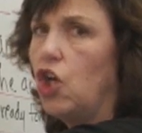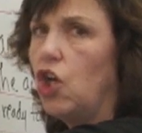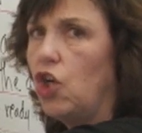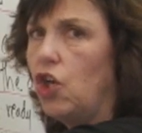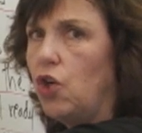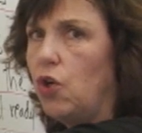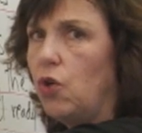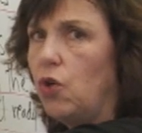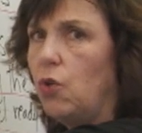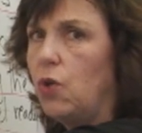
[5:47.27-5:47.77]

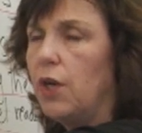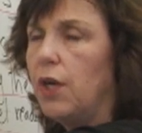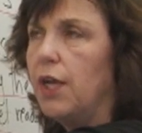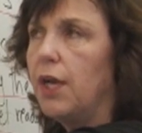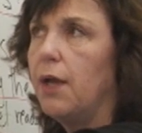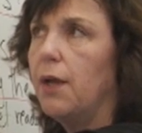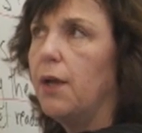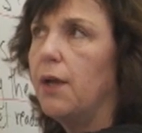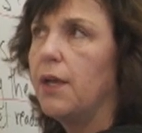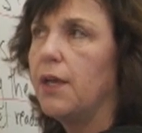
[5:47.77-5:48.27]
who
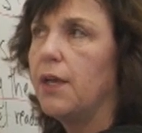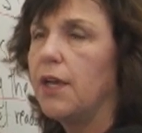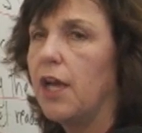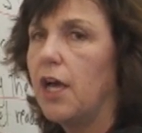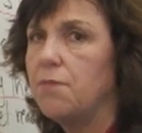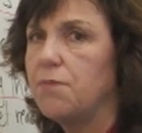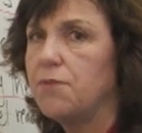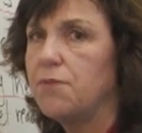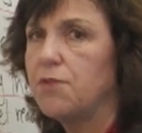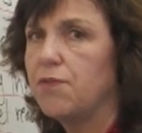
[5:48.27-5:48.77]

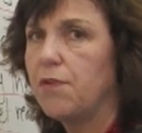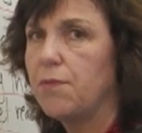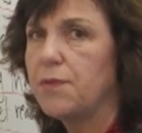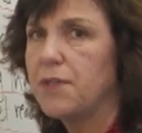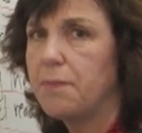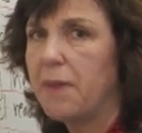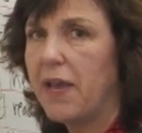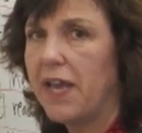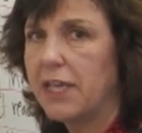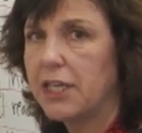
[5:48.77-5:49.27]
comes from a
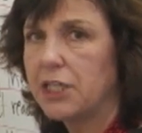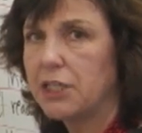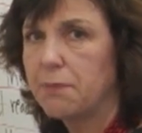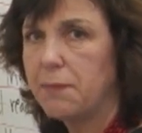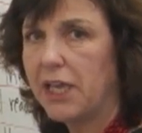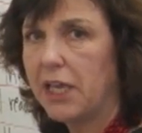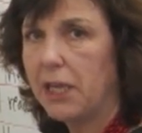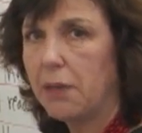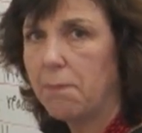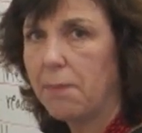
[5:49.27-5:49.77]

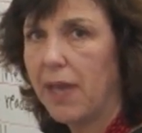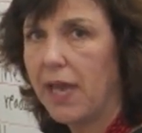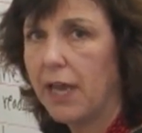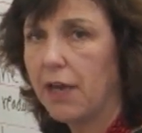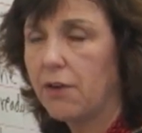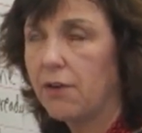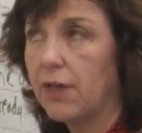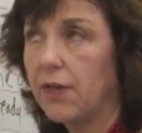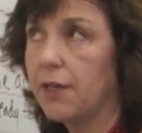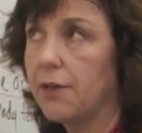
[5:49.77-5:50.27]
Spanish-speaking
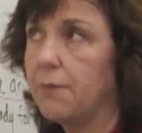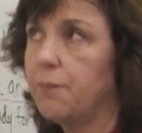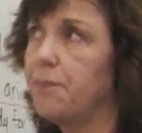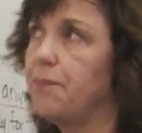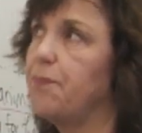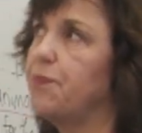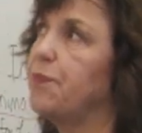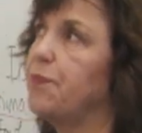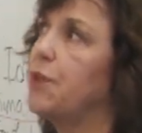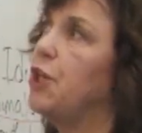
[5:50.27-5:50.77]
background,
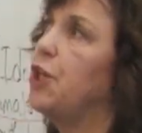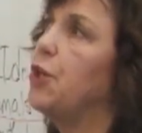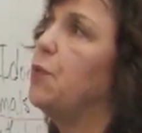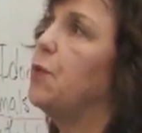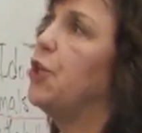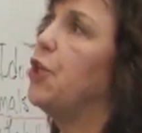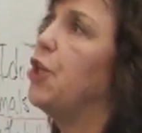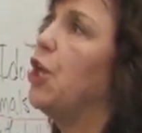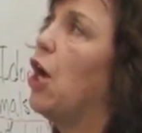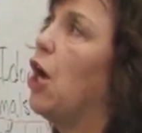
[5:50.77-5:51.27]
you
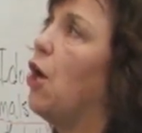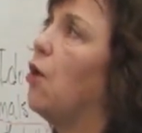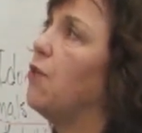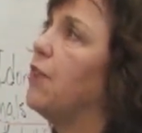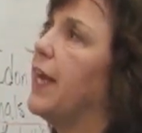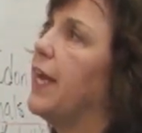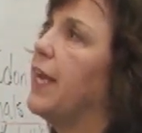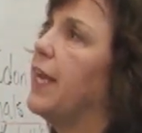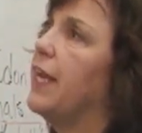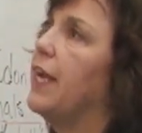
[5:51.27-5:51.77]
would know
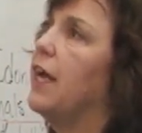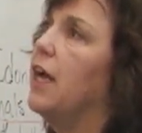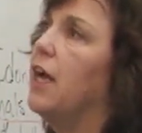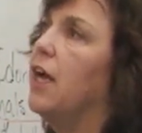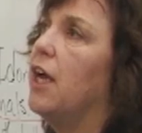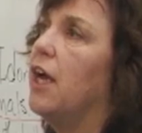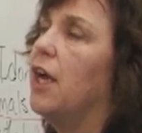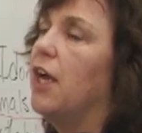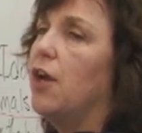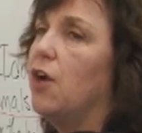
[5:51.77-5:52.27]
that
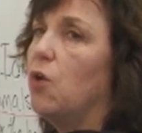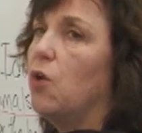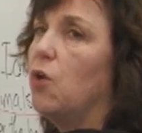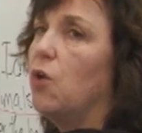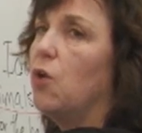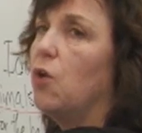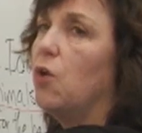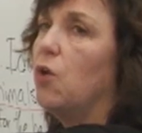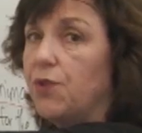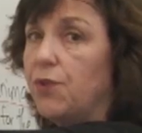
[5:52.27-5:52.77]

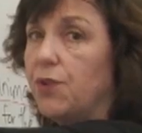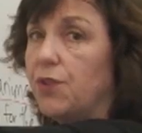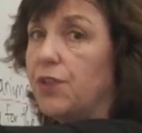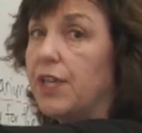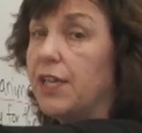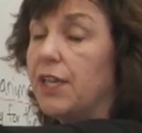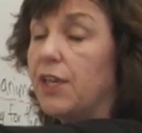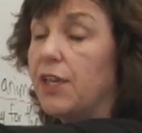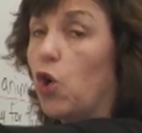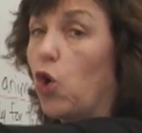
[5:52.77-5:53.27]

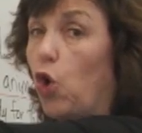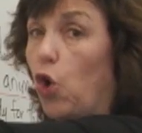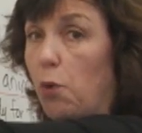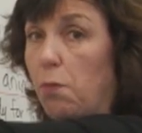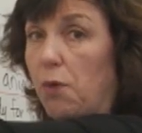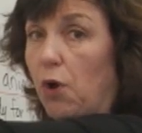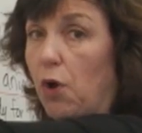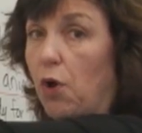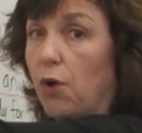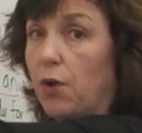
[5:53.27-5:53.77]
that
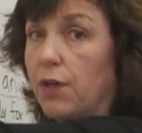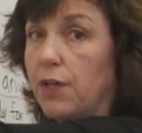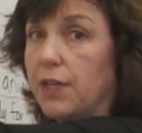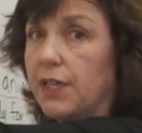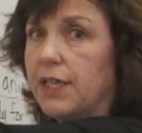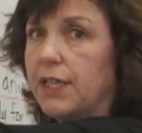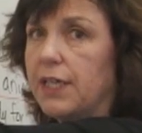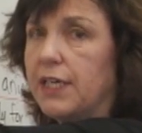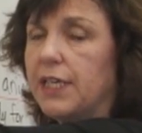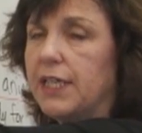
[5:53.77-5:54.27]
como
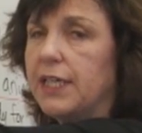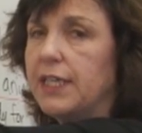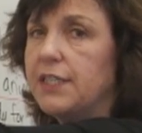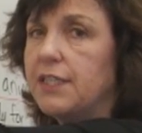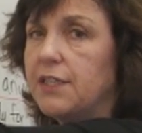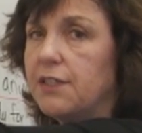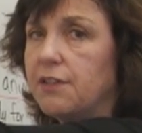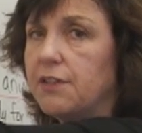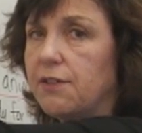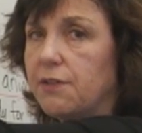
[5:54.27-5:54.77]

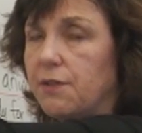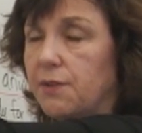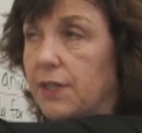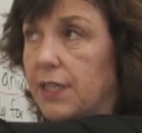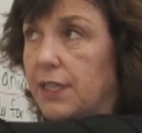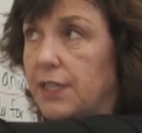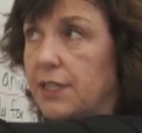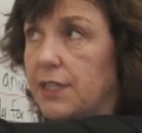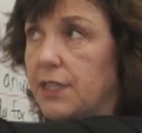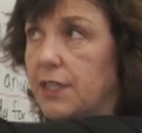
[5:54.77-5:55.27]
is
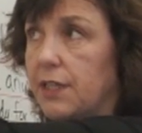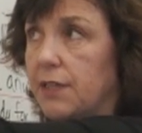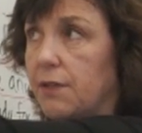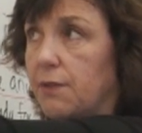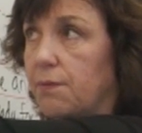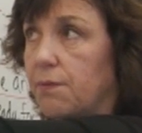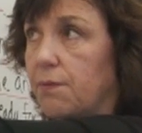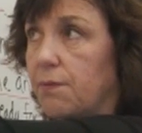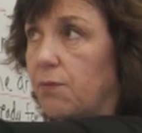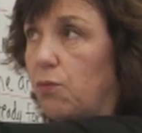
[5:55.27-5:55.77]

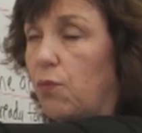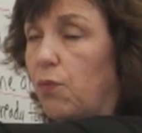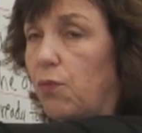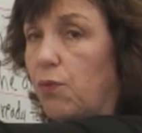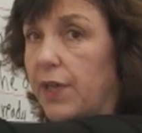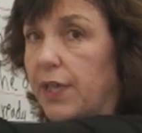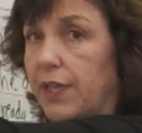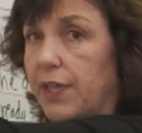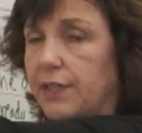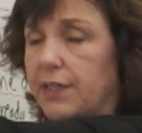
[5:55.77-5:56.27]
the
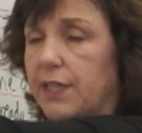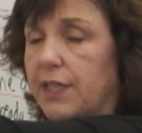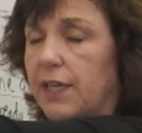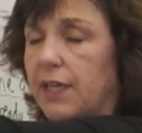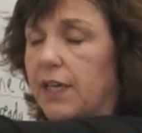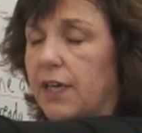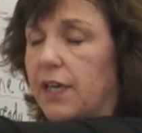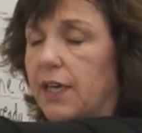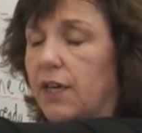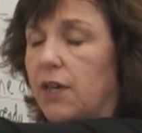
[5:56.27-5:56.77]

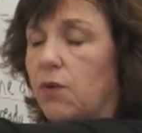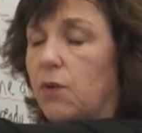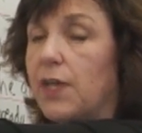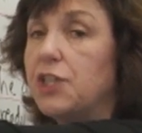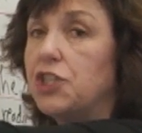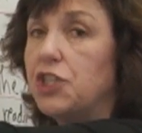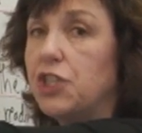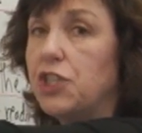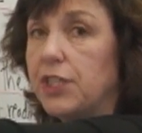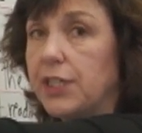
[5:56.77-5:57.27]

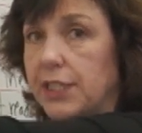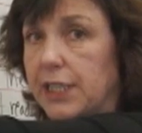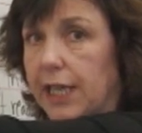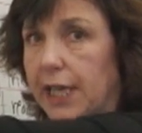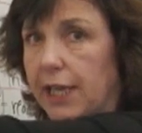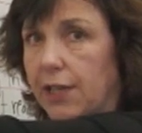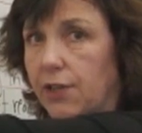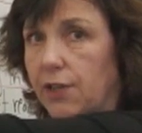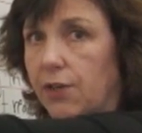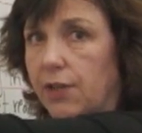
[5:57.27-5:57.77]
question
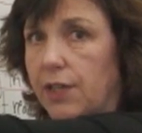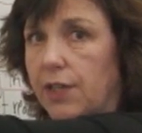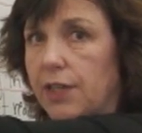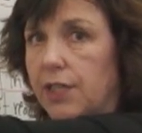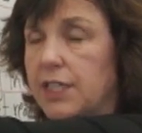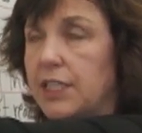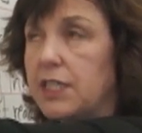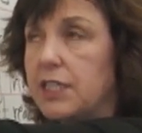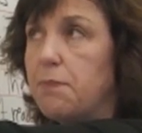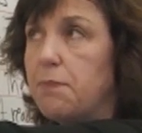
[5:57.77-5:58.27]
indicator
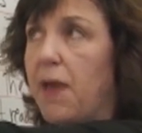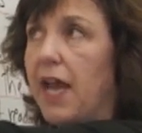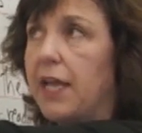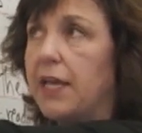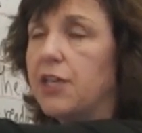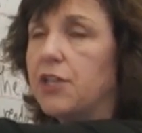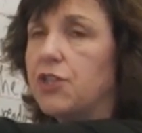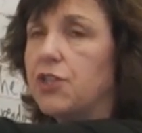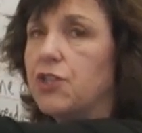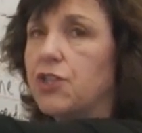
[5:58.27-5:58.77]
in
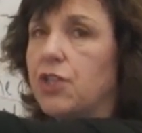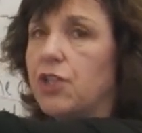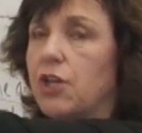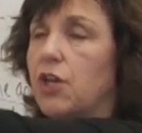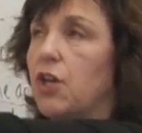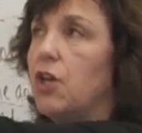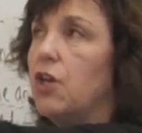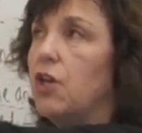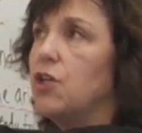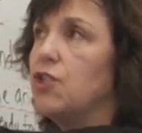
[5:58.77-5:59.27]
Spanish.
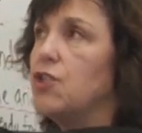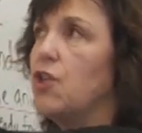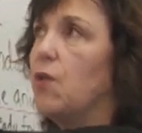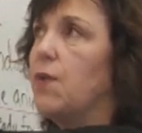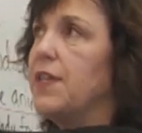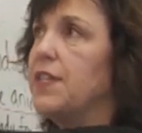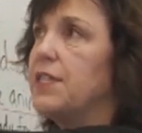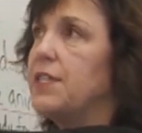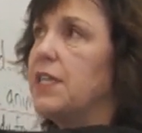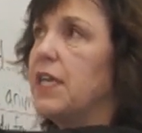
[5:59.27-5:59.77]
So
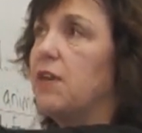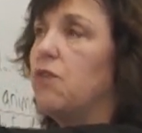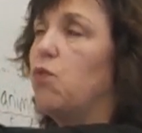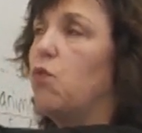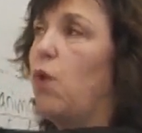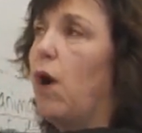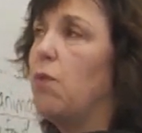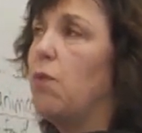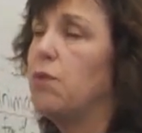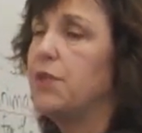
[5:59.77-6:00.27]
instead of
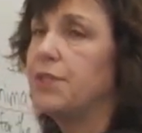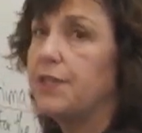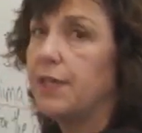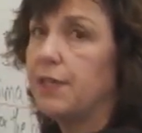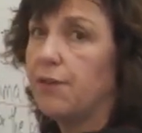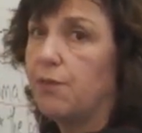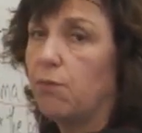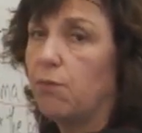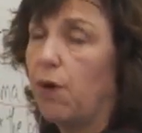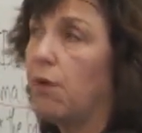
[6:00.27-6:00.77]
what
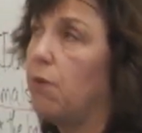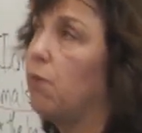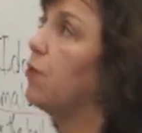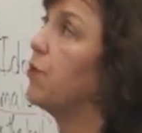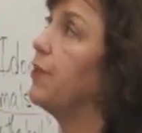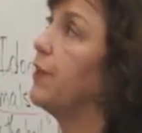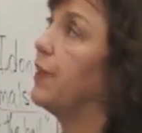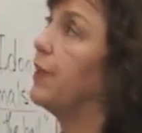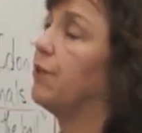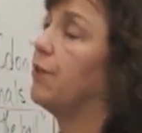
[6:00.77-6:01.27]

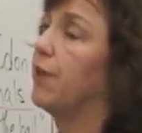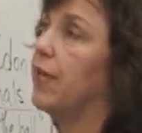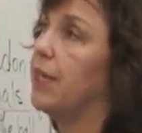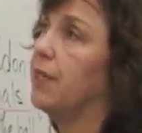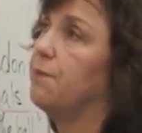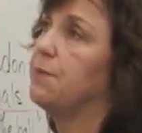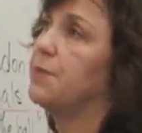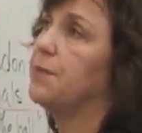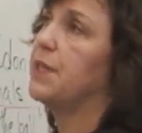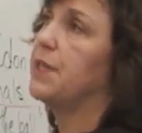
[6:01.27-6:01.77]
were their
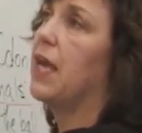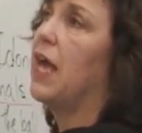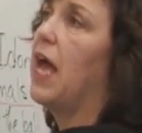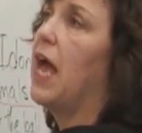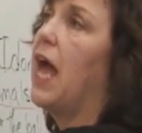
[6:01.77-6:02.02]
names,